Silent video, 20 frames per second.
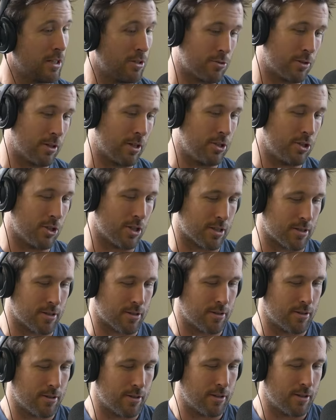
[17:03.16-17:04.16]
literally
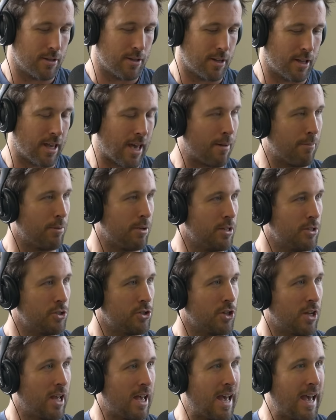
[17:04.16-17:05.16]
just
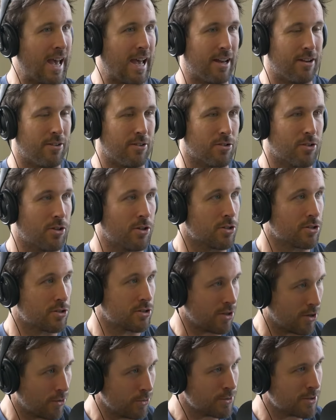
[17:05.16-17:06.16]
cabbage and
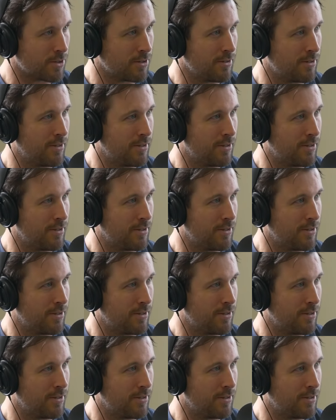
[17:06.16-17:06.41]
salt.